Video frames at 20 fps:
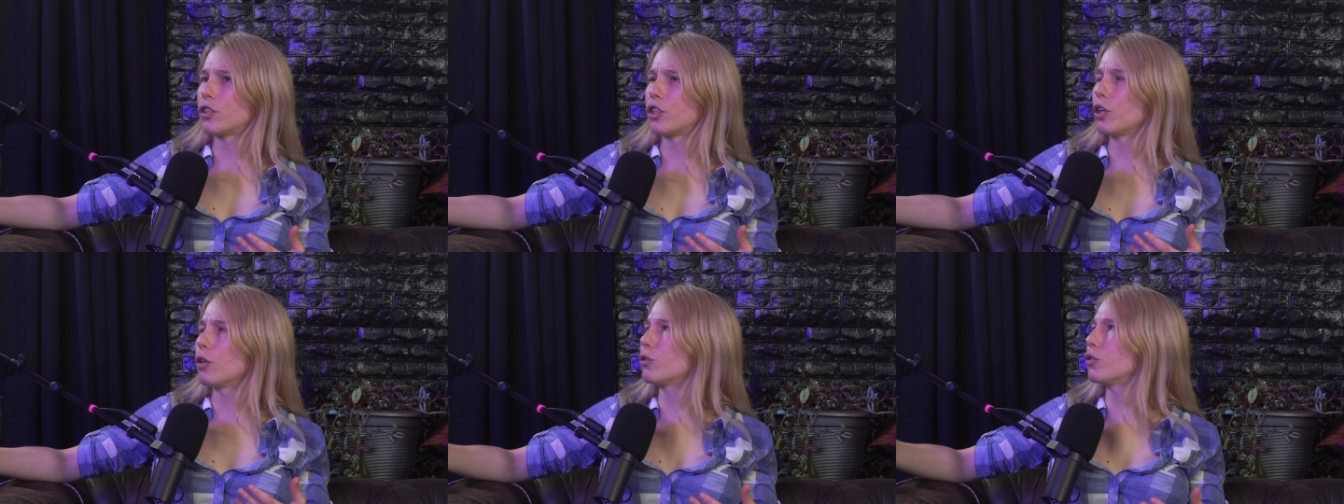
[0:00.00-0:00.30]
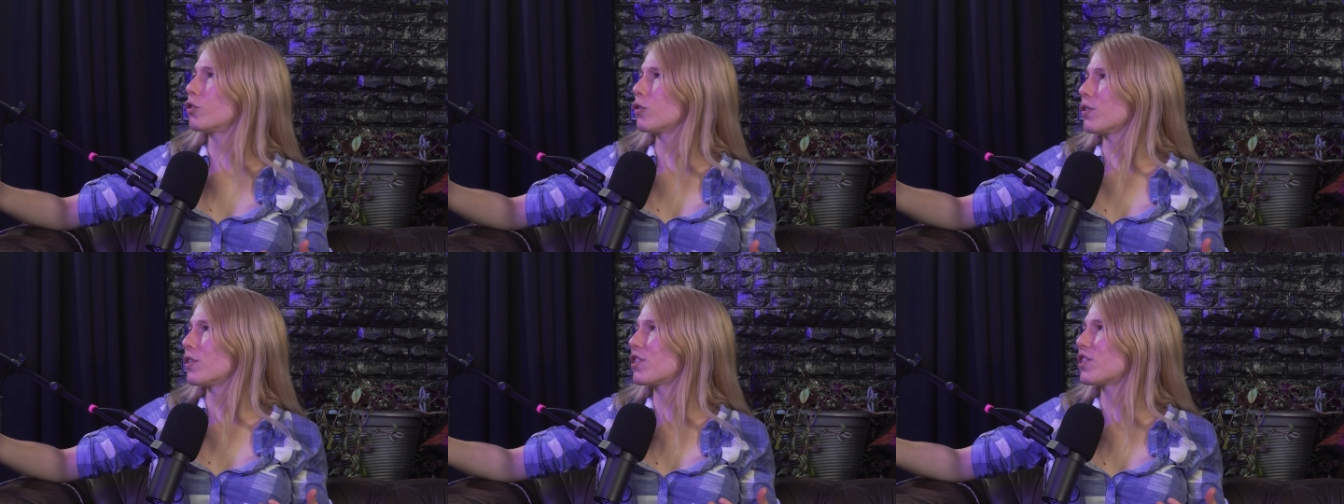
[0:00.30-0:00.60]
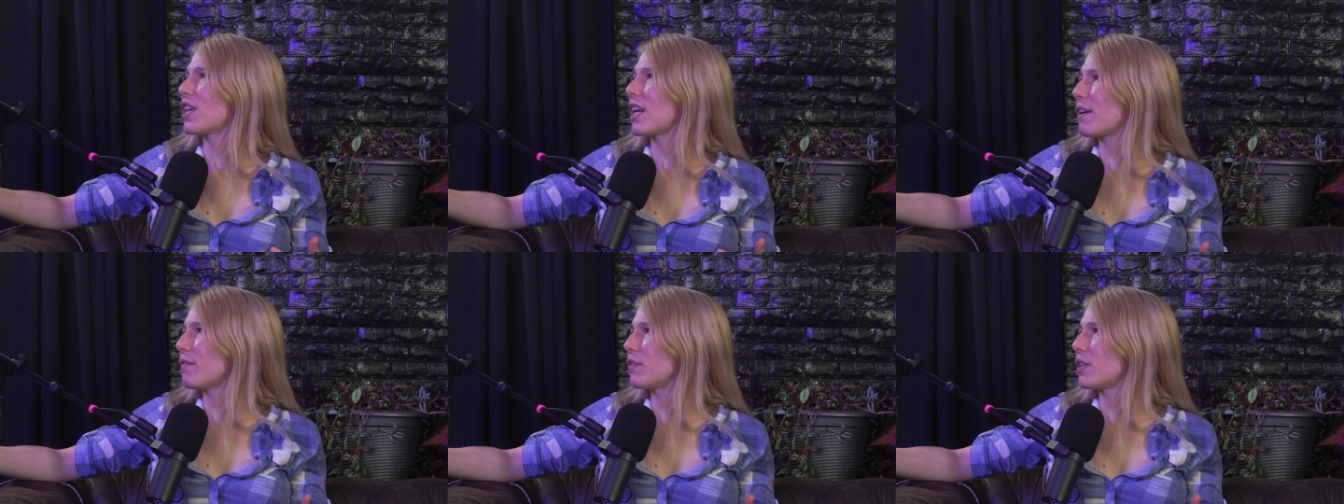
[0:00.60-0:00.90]
children's
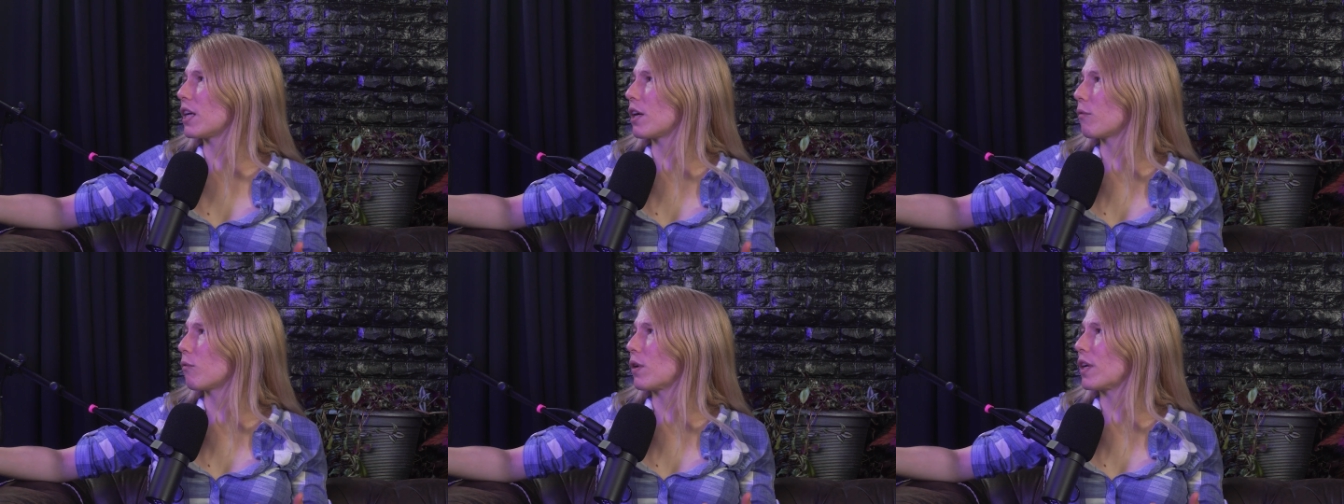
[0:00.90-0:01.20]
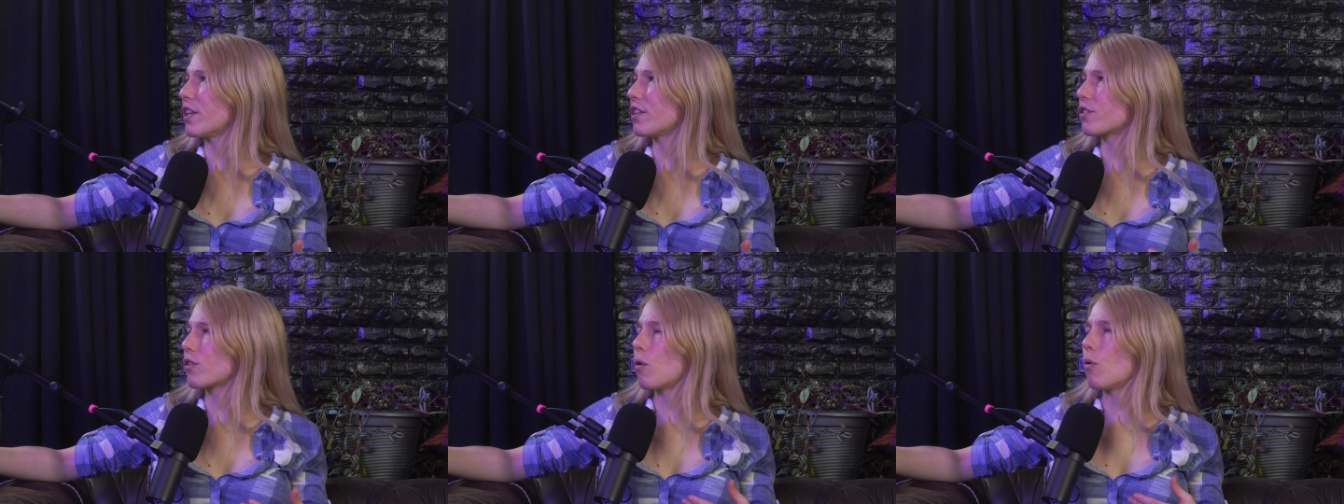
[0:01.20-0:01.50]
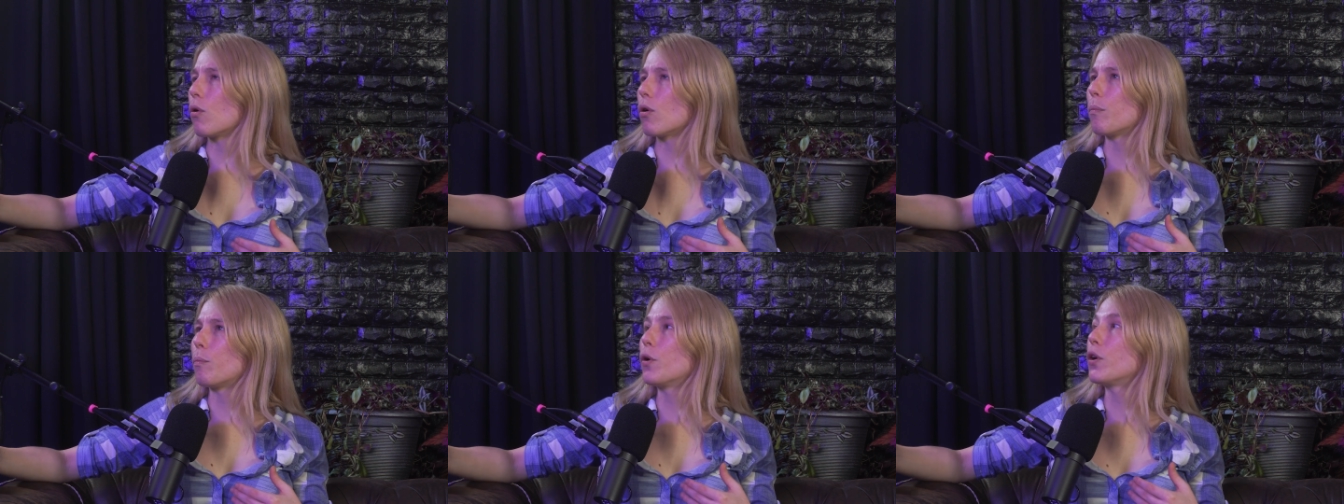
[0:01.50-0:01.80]
safety at risk
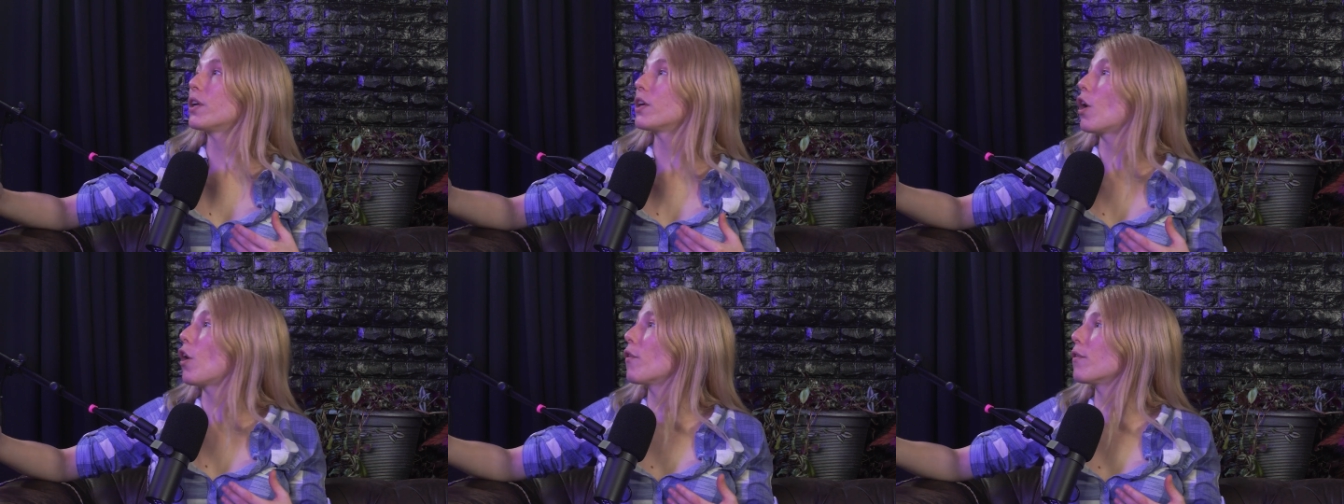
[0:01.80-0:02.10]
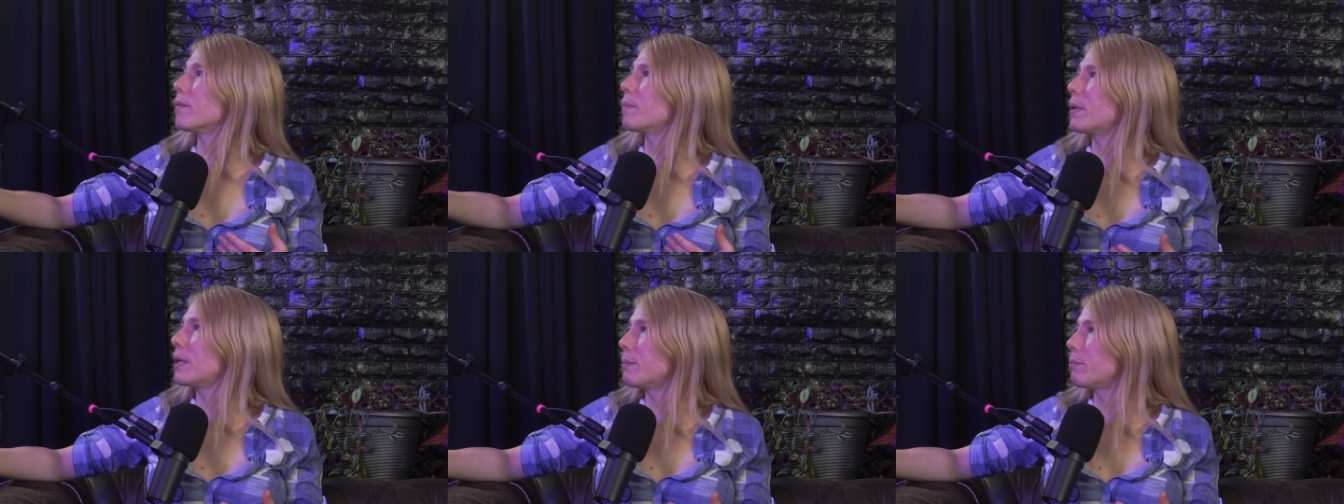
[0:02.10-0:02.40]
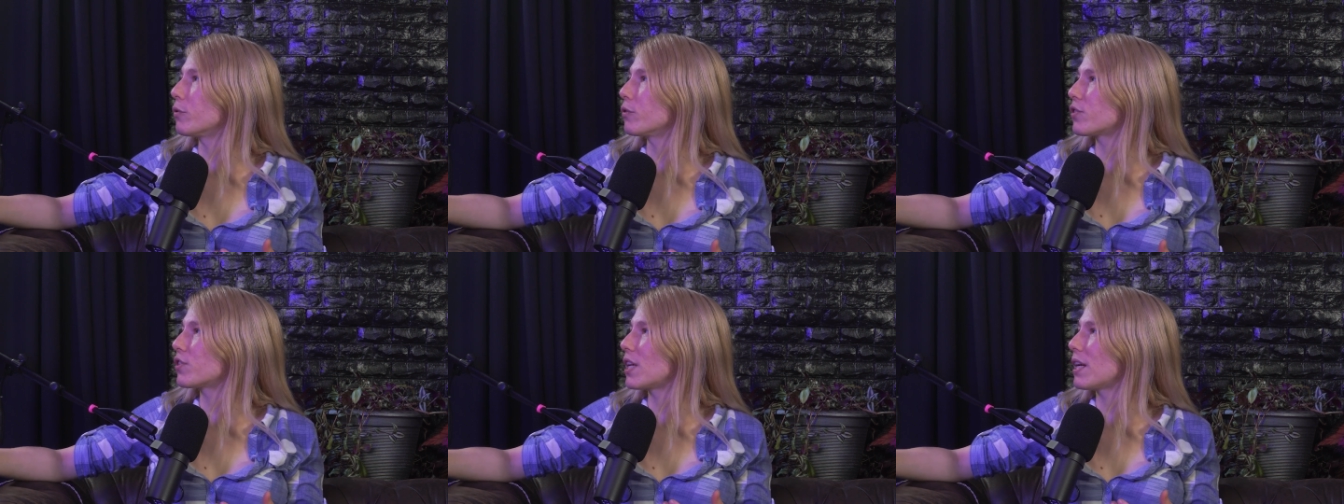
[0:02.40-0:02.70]
or putting other
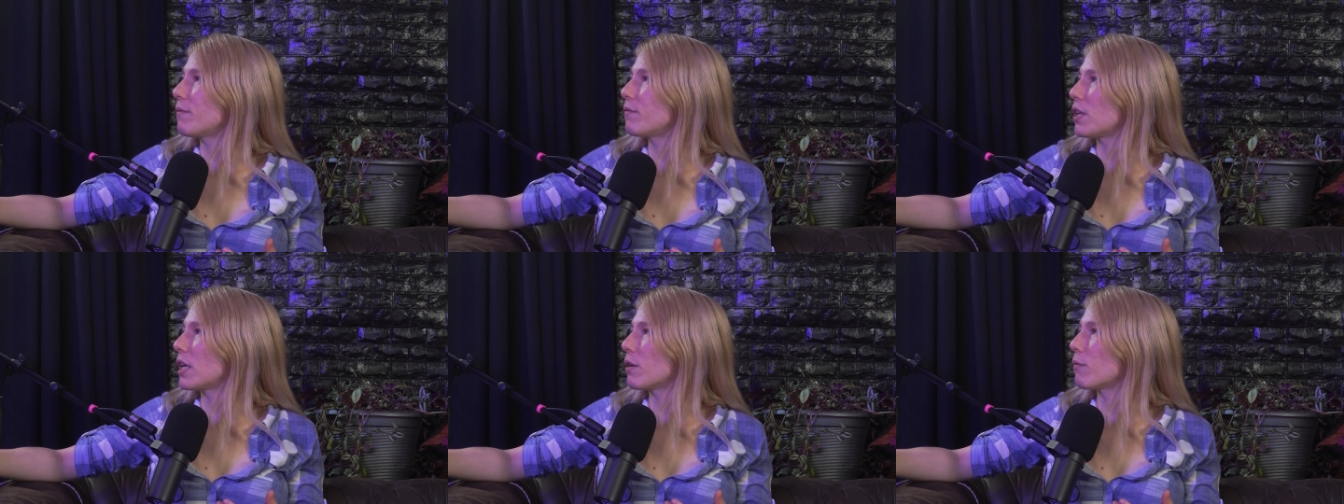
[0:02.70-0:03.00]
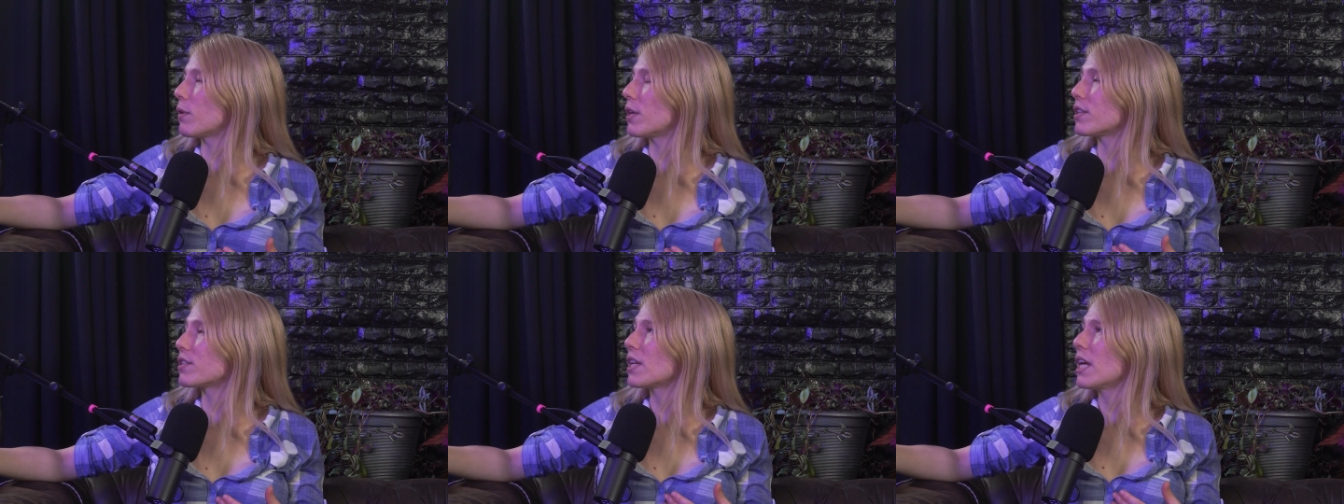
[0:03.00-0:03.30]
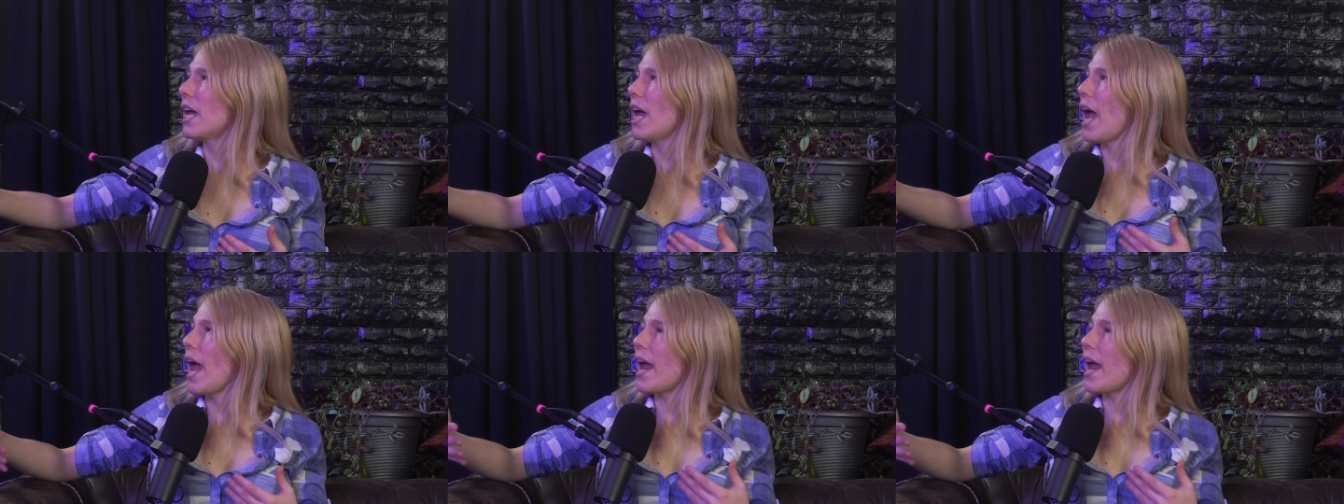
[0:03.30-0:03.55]
people's safety at risk.